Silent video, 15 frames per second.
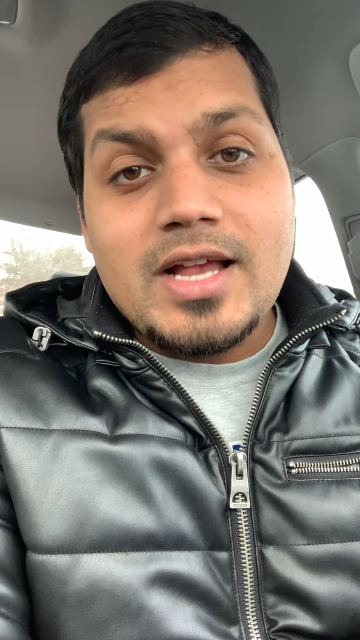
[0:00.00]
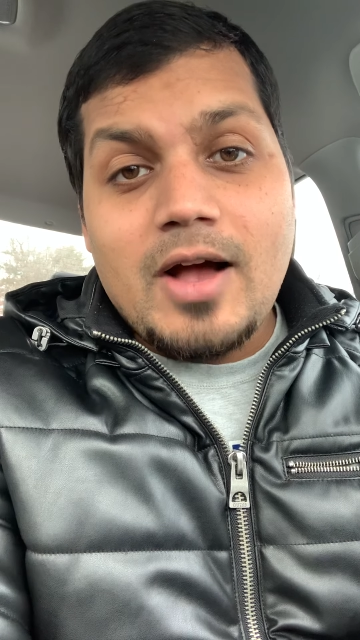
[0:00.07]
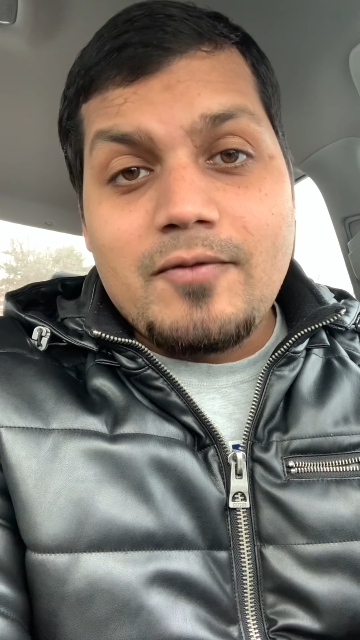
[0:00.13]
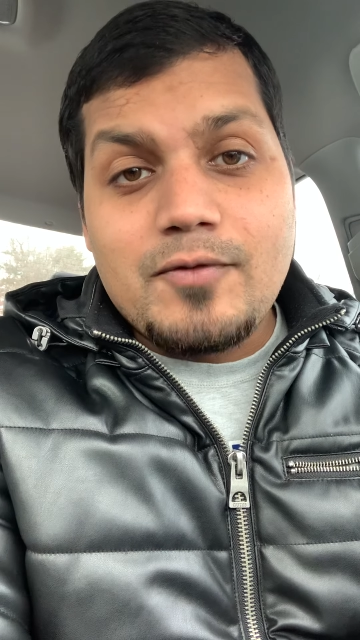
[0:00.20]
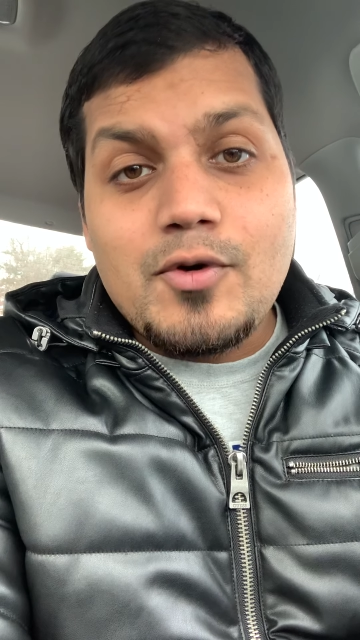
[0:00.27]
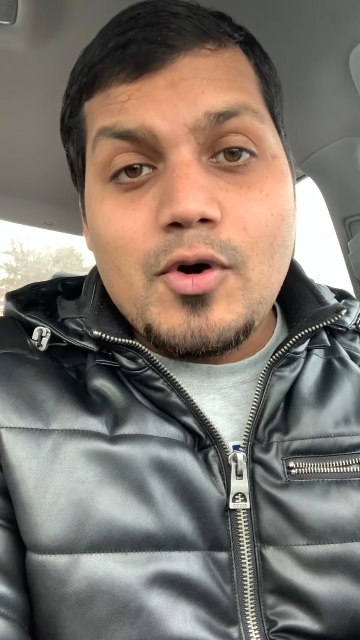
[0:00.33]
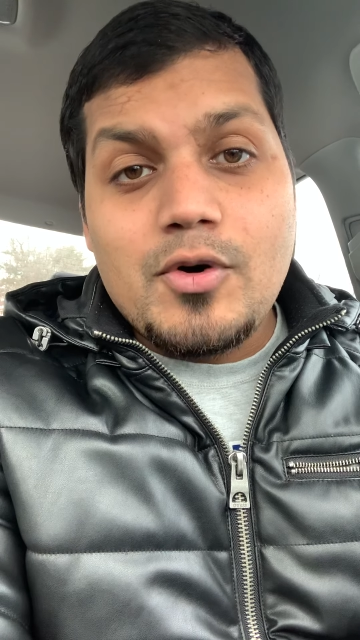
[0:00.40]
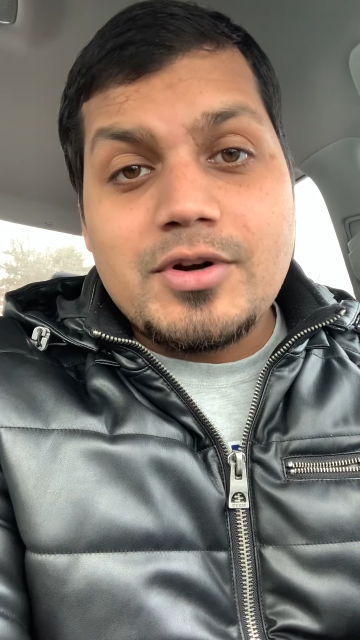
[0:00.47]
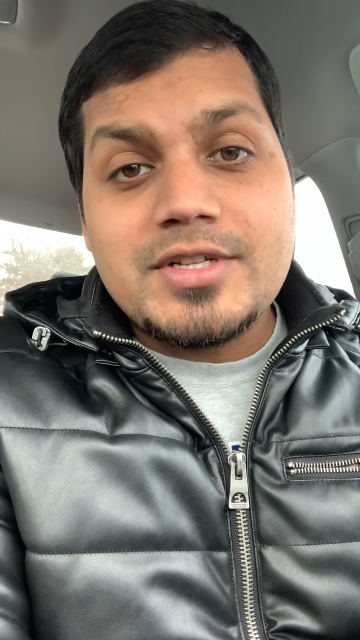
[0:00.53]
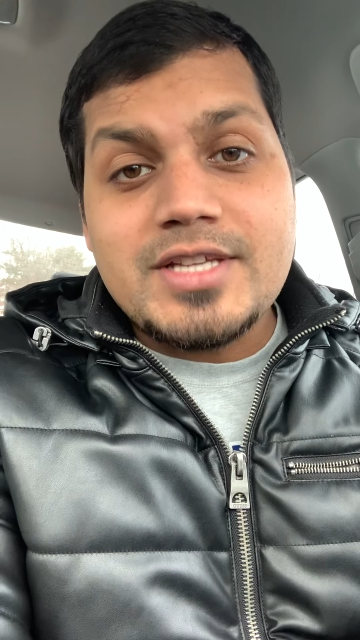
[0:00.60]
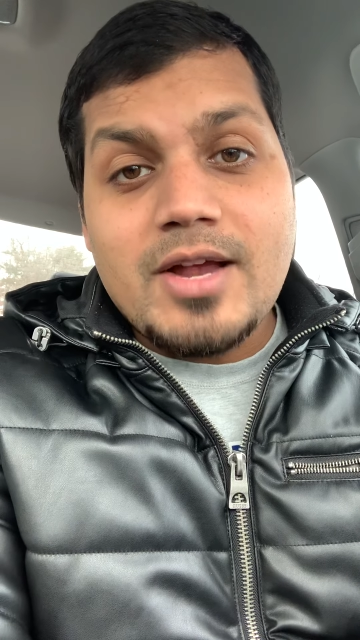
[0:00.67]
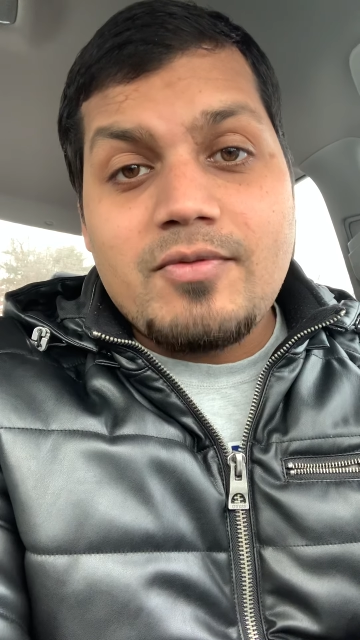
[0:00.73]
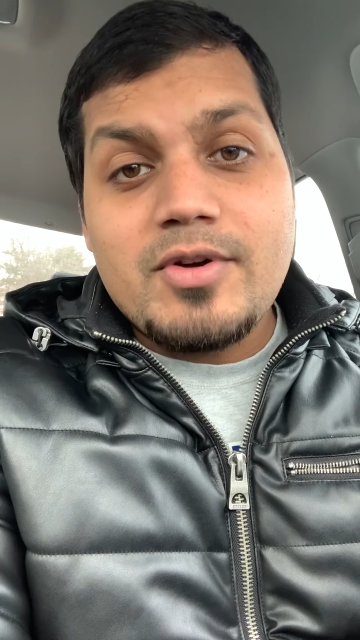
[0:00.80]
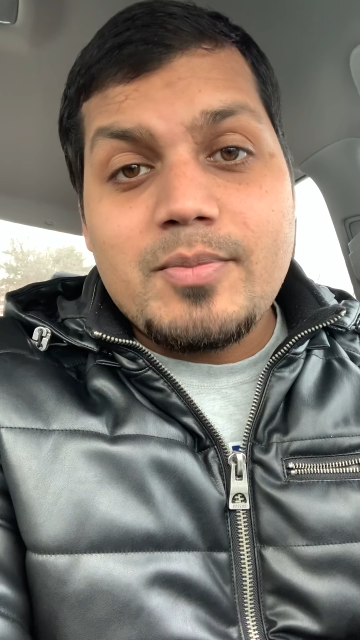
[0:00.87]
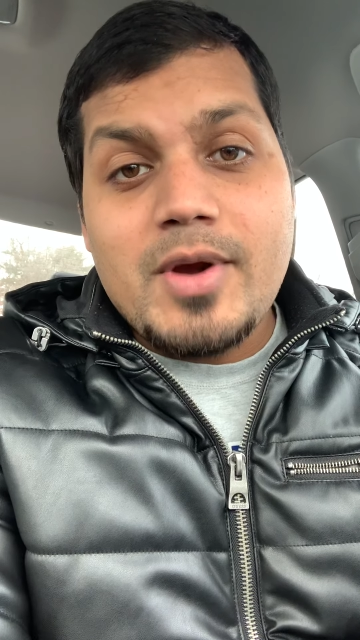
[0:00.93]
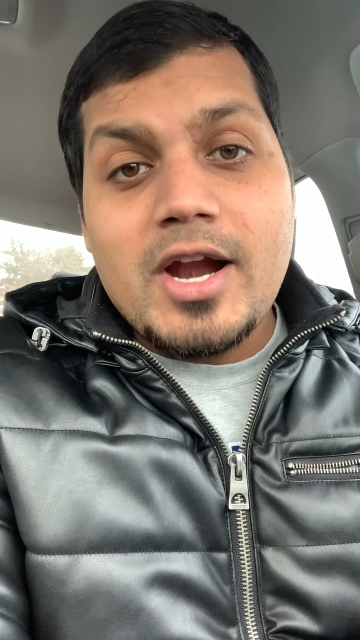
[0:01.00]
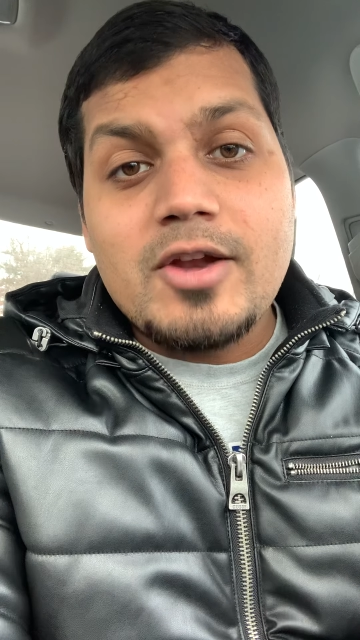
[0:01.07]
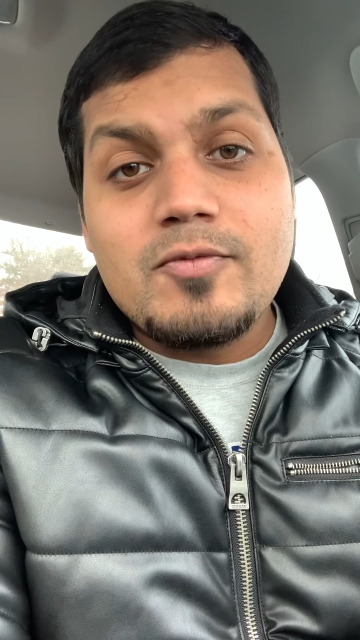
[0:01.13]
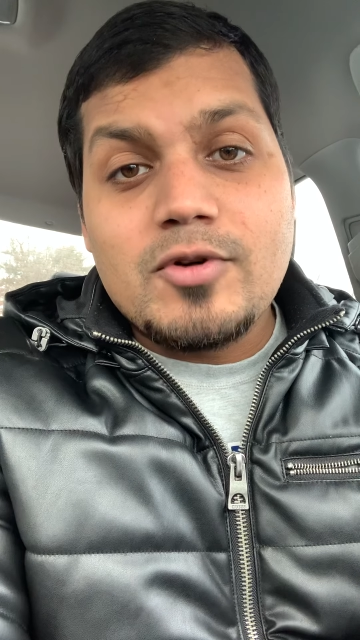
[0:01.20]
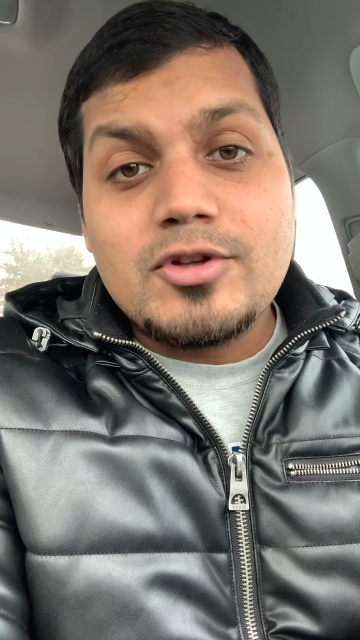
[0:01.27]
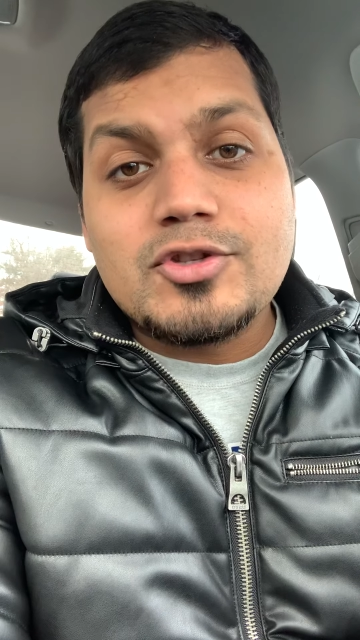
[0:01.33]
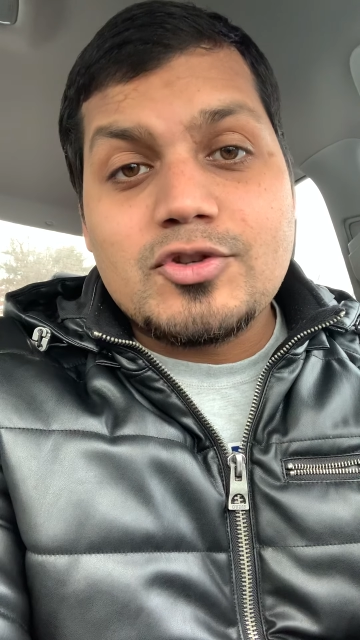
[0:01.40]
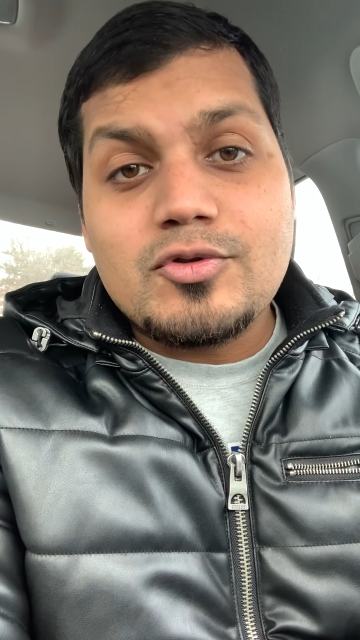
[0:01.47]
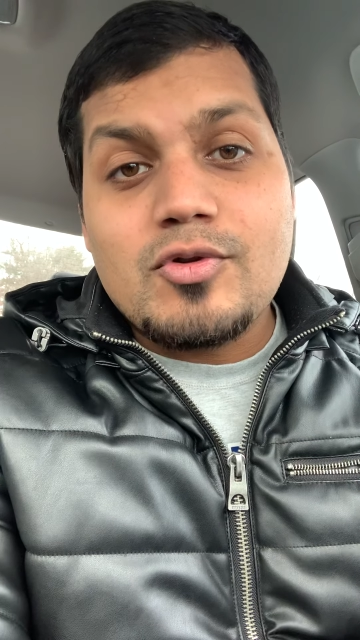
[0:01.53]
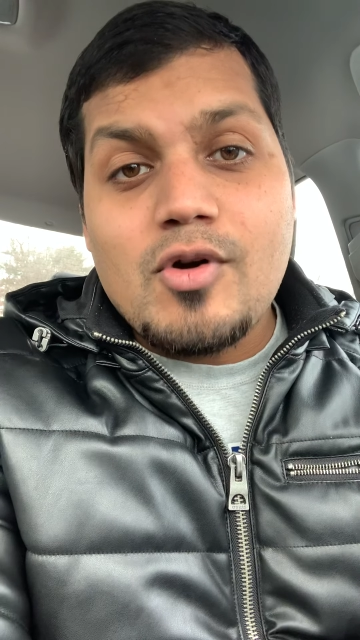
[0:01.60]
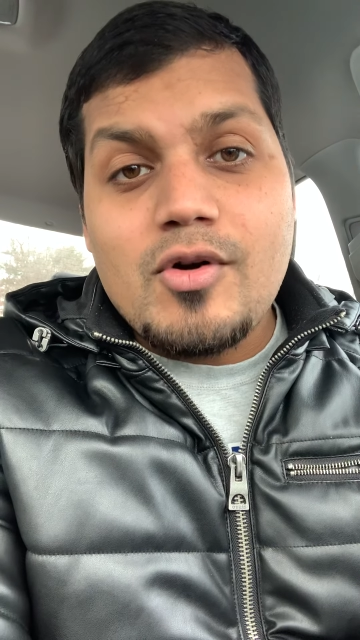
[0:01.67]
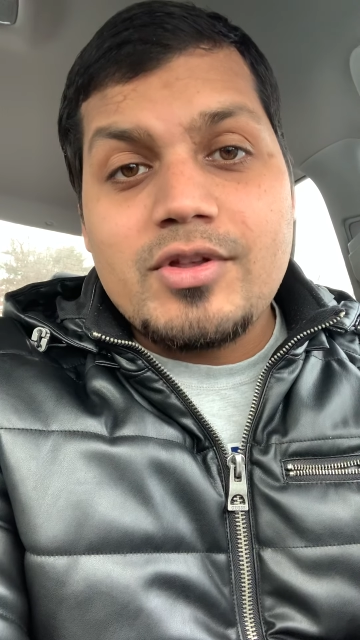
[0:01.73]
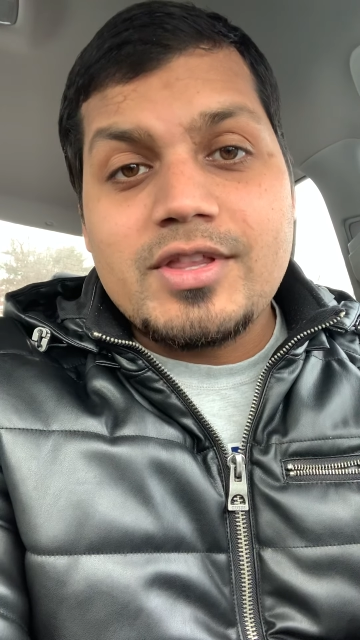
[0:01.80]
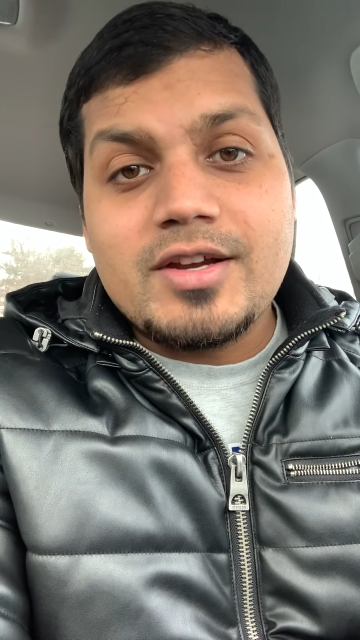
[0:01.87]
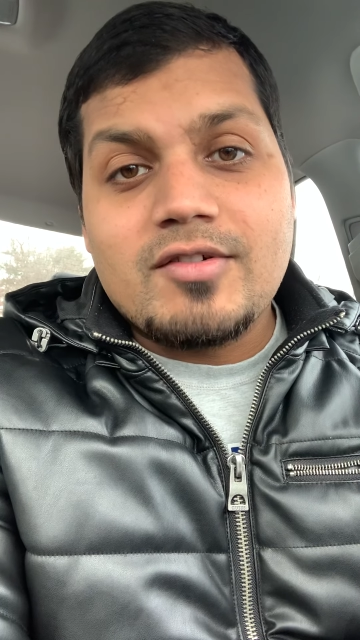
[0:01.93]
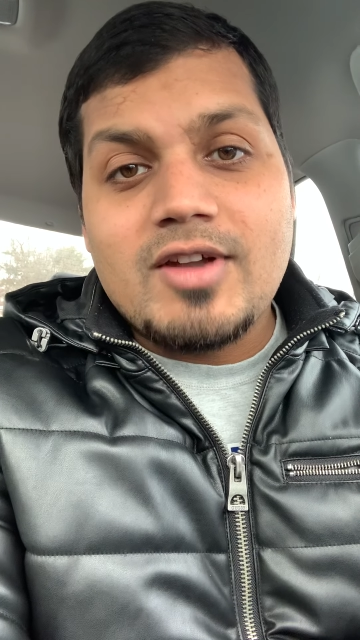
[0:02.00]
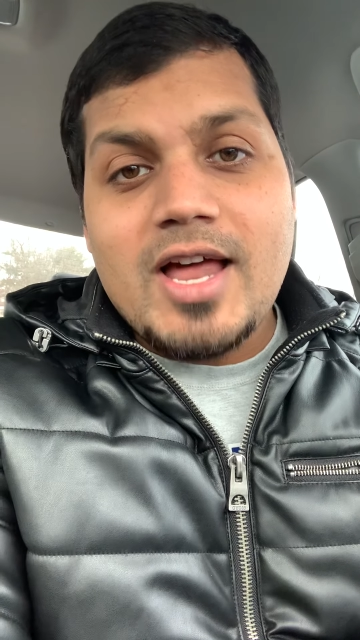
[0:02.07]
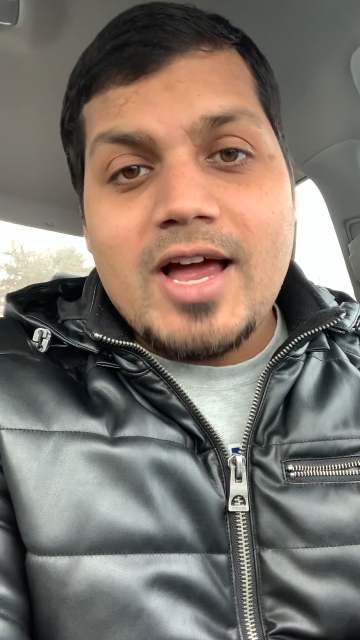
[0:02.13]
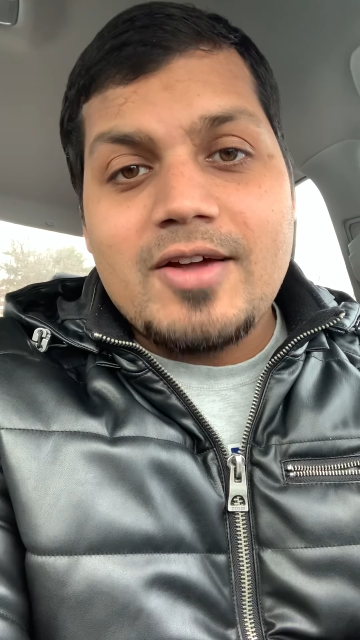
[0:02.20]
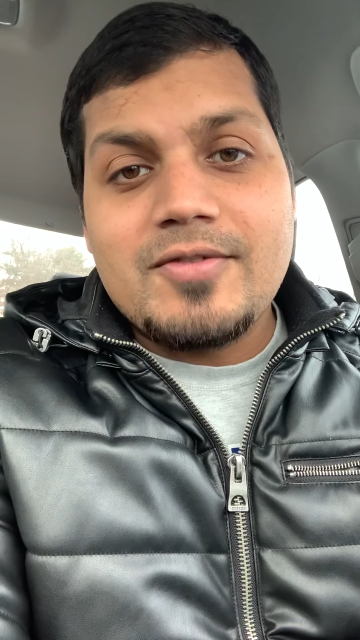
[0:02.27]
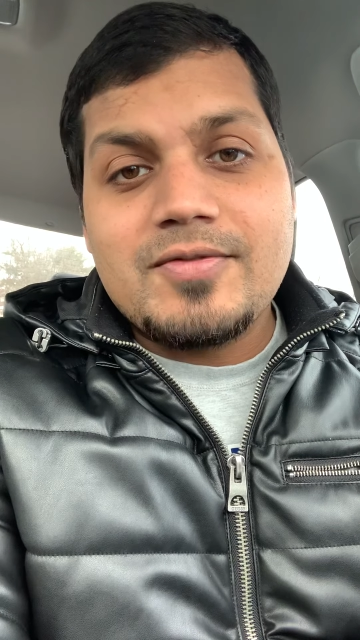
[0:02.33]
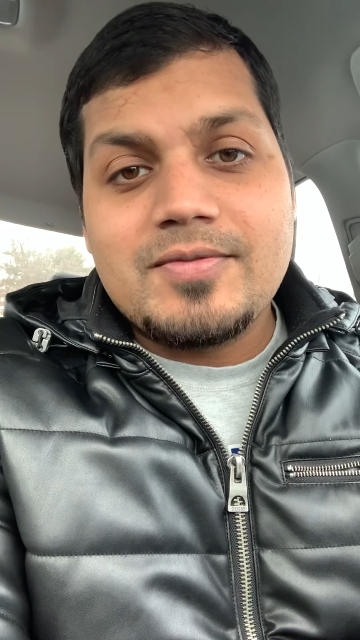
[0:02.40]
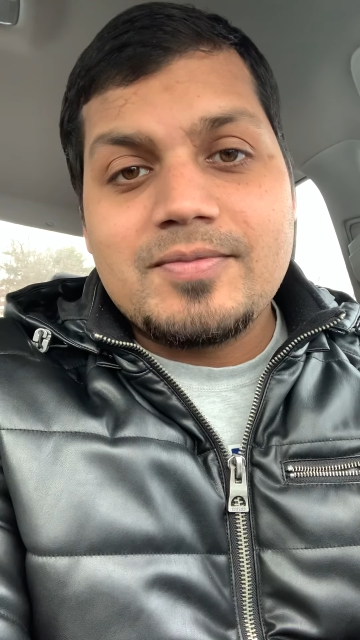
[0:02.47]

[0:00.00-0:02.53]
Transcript: of course, everybody wants to grow in their life.